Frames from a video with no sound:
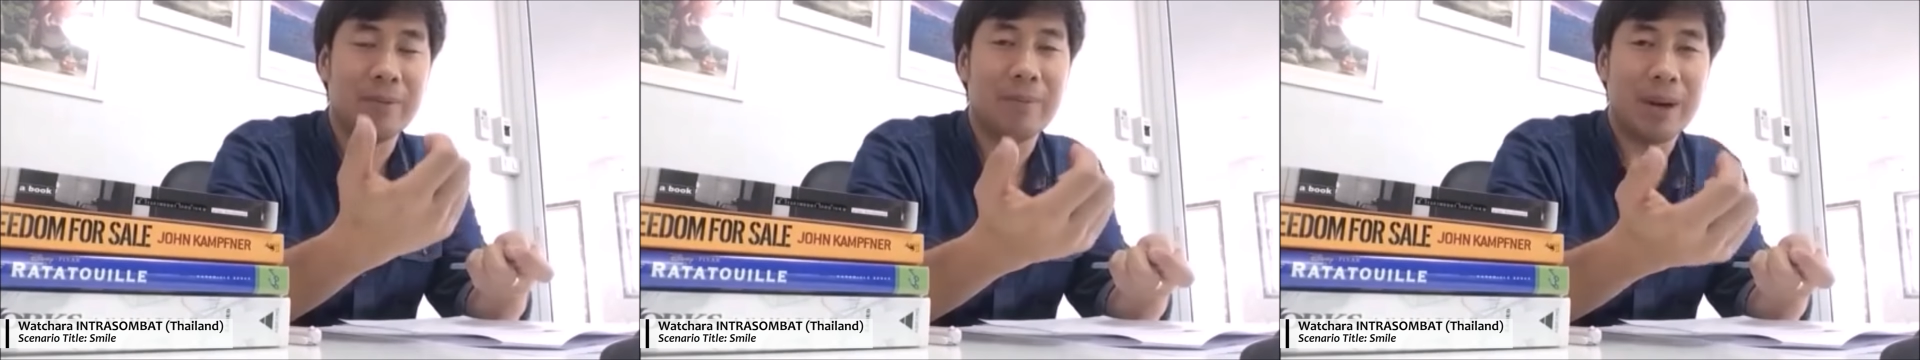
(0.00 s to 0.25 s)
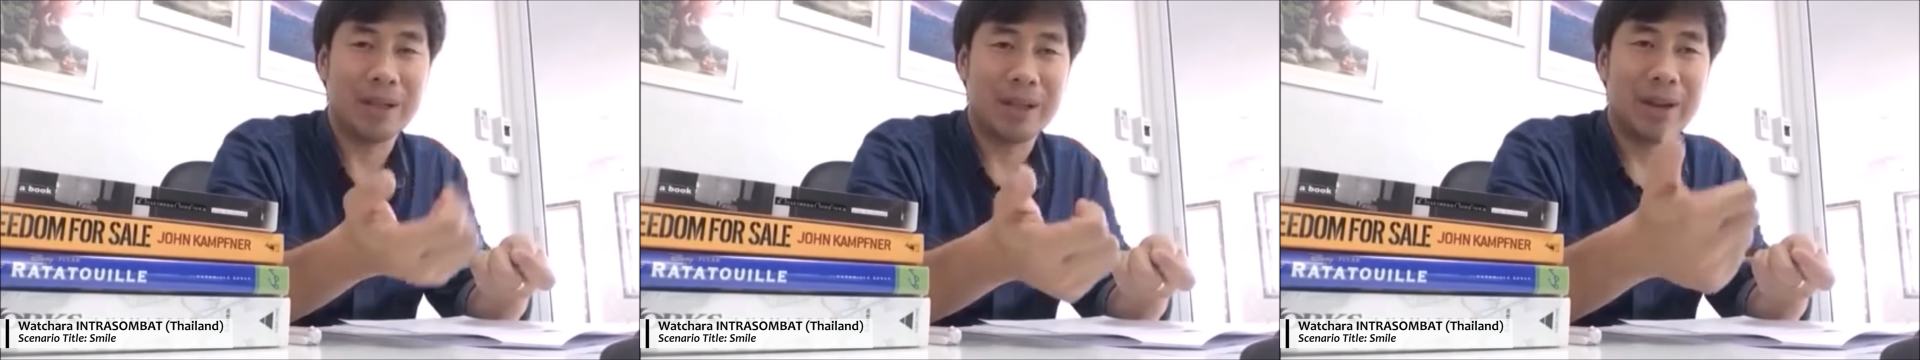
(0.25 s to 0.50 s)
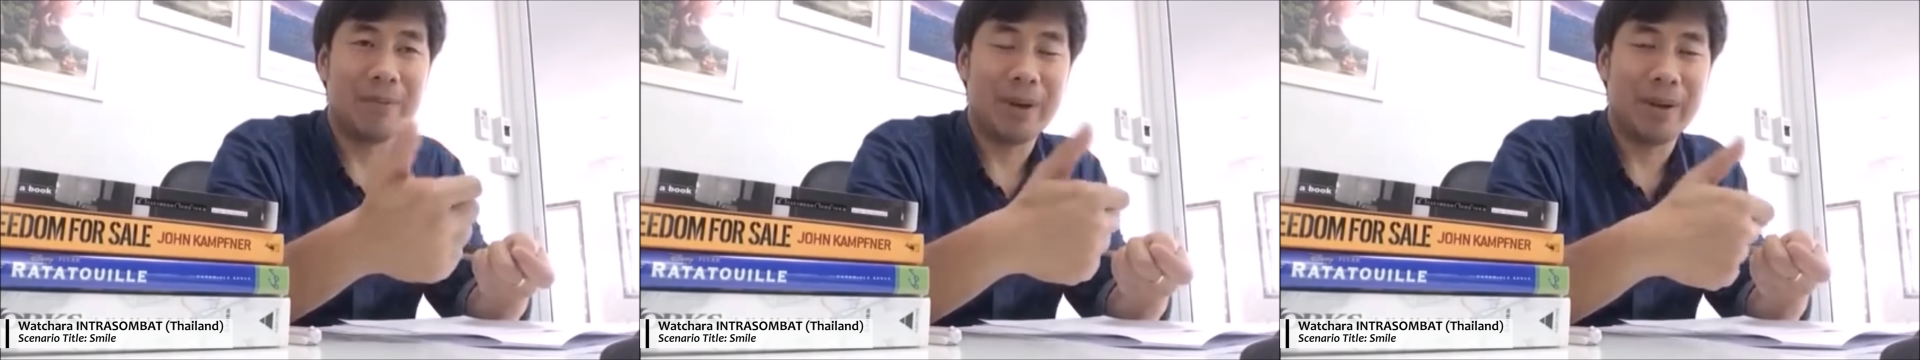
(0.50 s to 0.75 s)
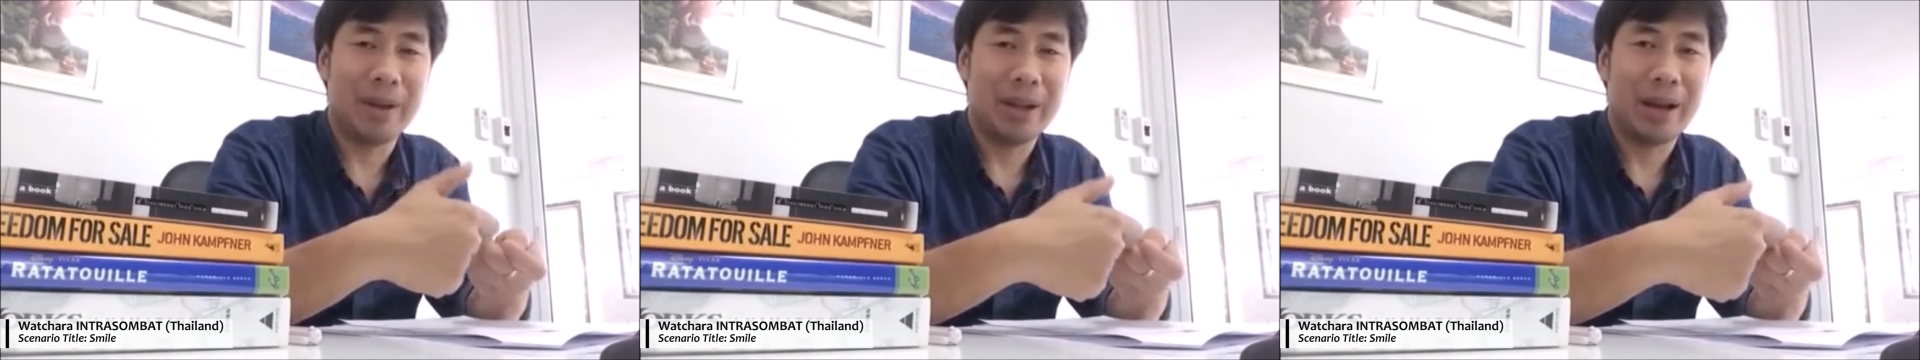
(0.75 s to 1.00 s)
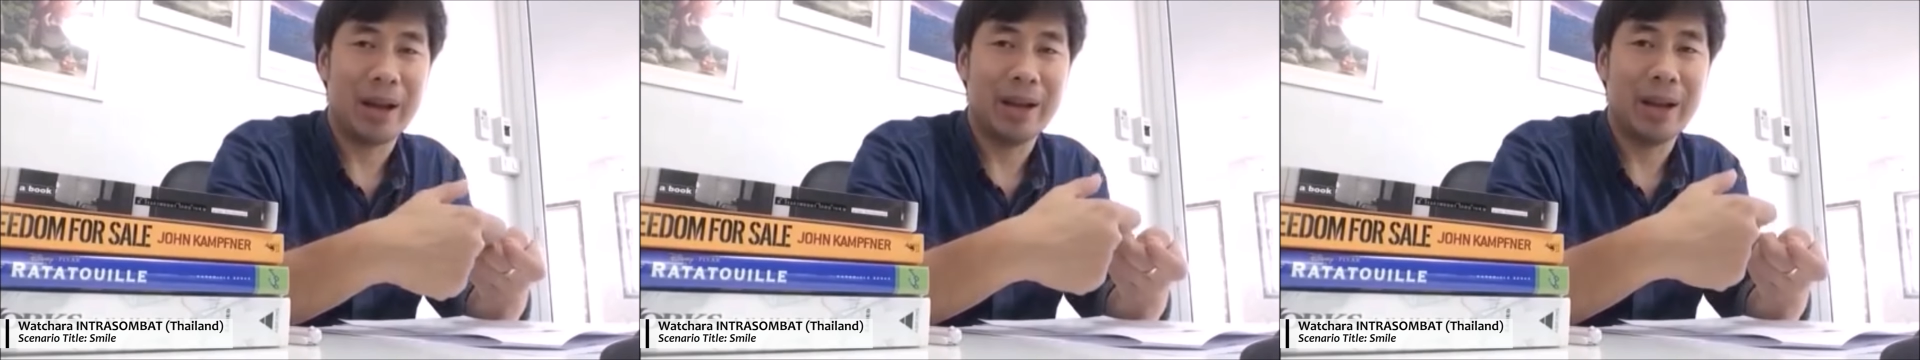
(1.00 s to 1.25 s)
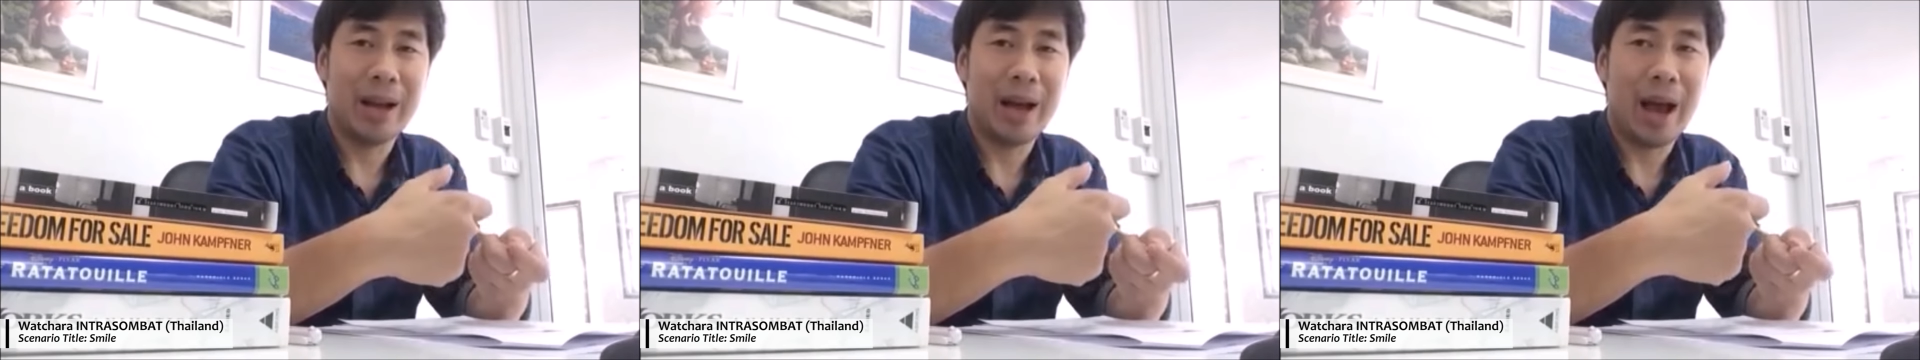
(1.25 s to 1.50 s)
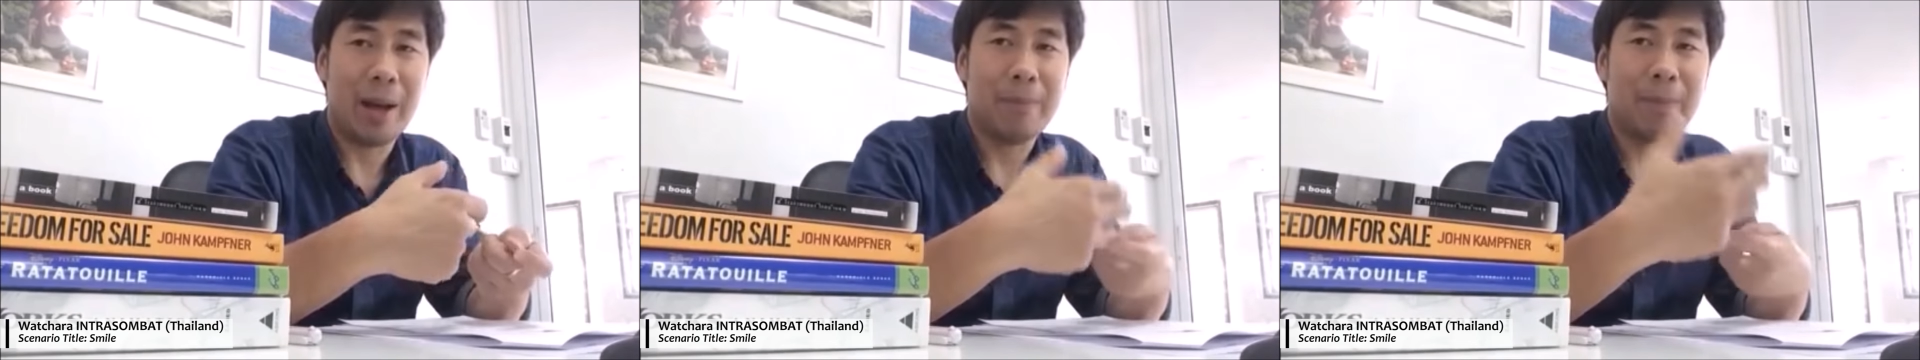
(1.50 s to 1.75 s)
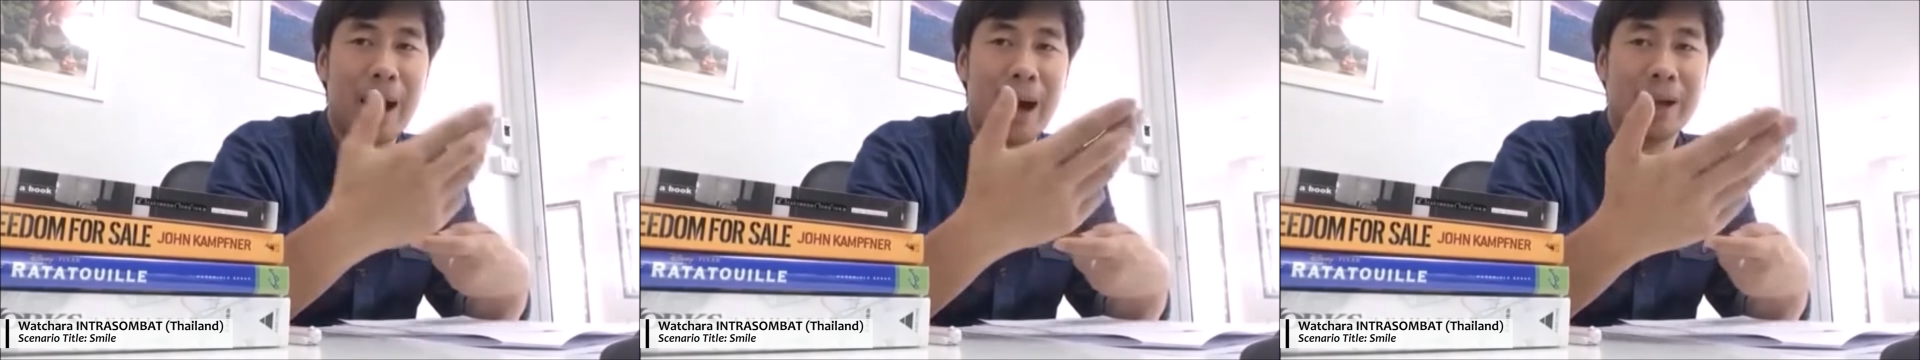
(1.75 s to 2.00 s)
my screenplay that I
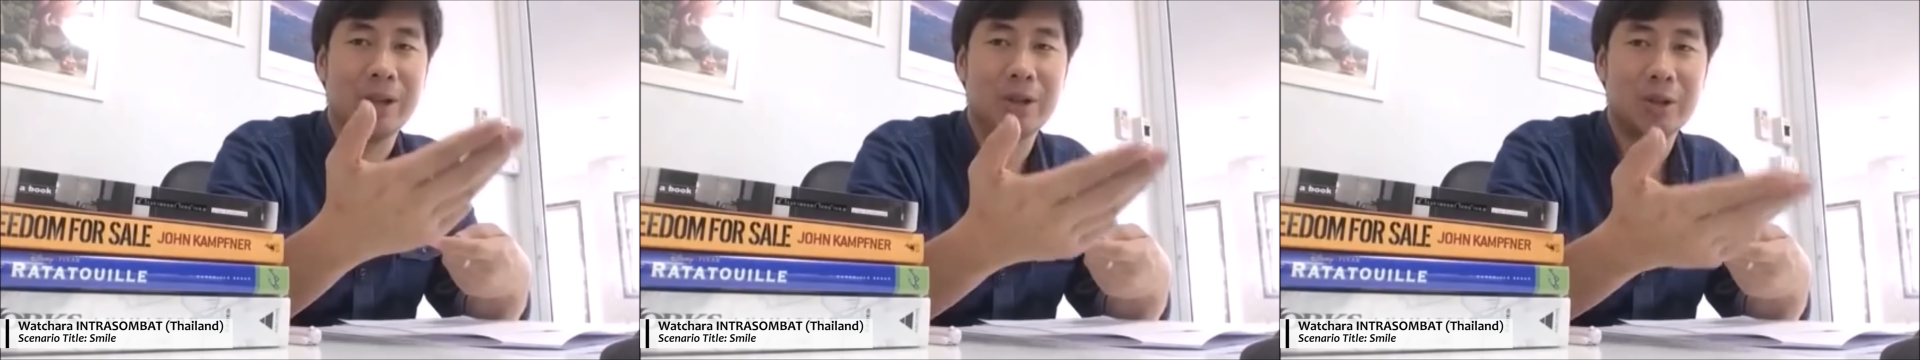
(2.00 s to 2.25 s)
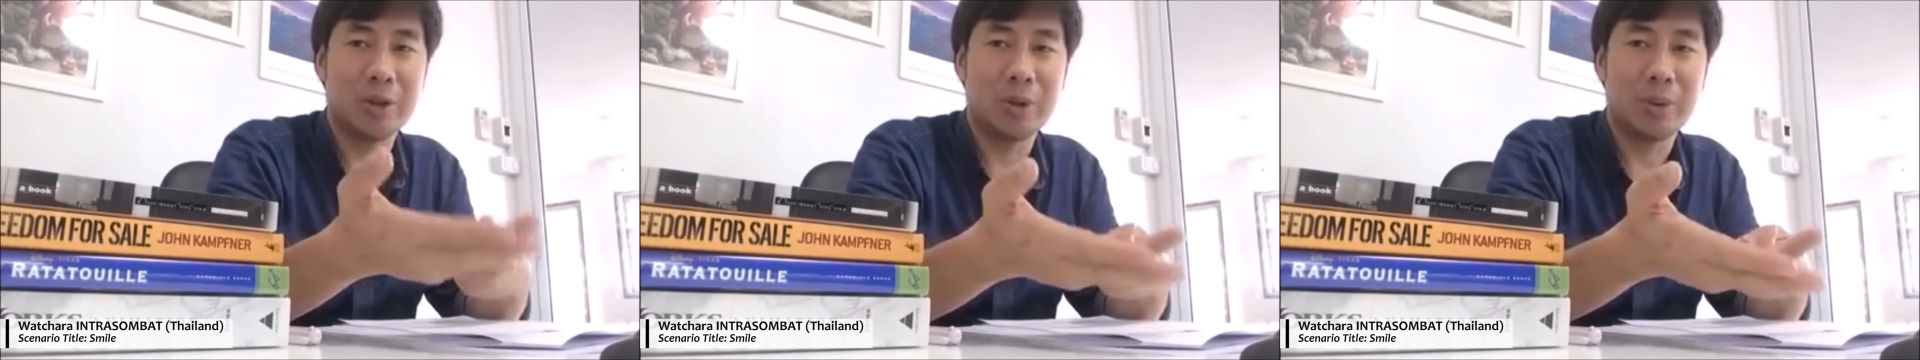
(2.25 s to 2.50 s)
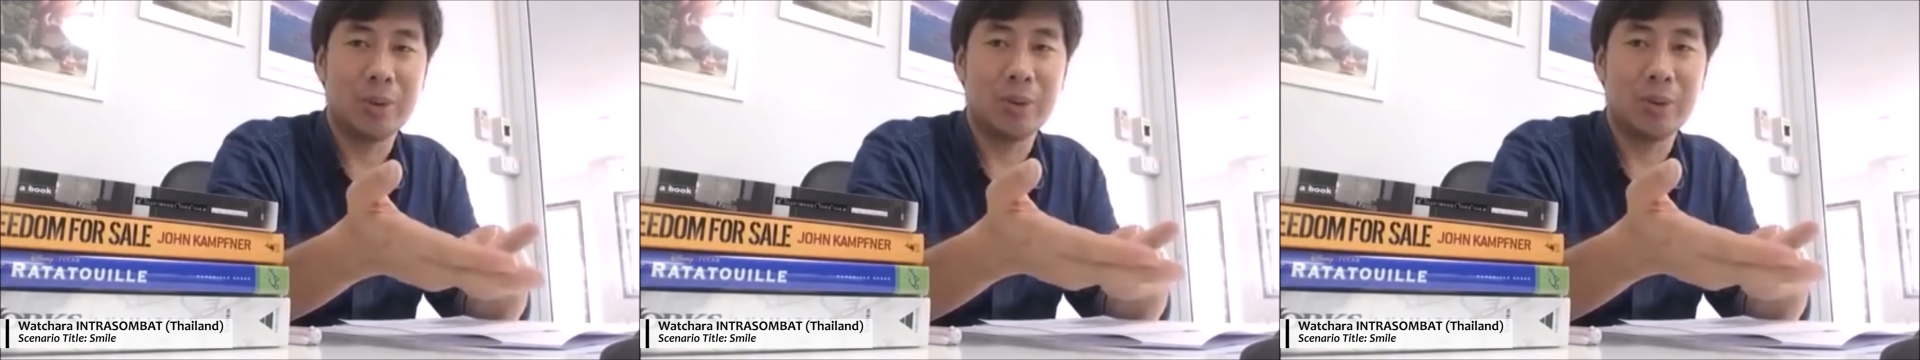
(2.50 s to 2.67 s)
apply to